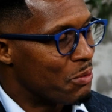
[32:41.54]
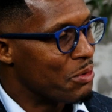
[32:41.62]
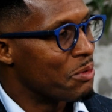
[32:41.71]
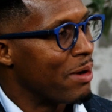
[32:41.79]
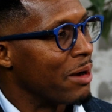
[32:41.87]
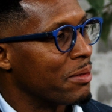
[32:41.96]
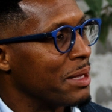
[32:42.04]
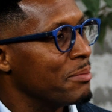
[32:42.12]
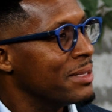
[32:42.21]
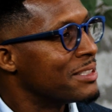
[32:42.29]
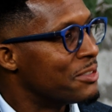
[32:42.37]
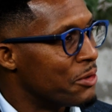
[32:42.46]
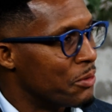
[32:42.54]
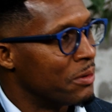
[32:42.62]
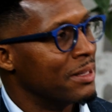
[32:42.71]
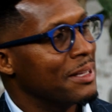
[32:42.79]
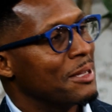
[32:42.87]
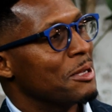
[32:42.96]
we were around with him. This dude
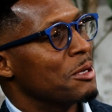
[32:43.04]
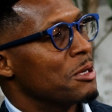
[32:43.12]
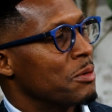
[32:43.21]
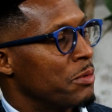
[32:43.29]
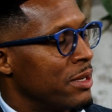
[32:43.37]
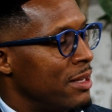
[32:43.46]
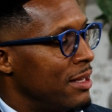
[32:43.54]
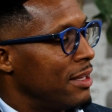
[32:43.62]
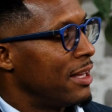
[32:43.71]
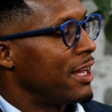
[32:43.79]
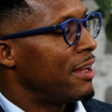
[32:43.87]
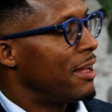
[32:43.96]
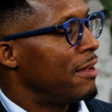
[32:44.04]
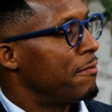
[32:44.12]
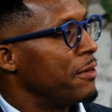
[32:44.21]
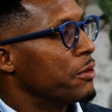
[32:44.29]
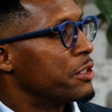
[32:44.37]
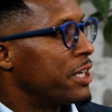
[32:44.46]
would
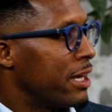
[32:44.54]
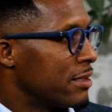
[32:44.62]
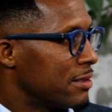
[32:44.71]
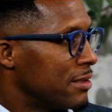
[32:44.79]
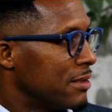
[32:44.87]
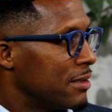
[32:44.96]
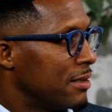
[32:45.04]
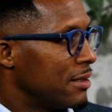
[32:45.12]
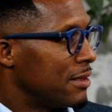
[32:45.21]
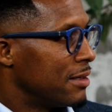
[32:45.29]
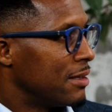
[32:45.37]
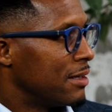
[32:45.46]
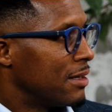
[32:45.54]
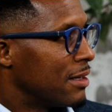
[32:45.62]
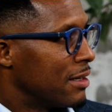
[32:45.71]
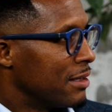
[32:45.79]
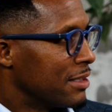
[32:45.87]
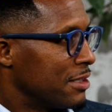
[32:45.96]
feel the chest,
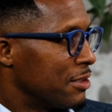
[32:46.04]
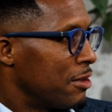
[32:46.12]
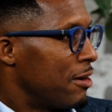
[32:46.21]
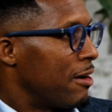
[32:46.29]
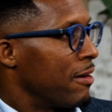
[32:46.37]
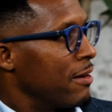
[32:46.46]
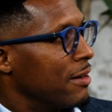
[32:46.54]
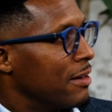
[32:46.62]
listen to the heart,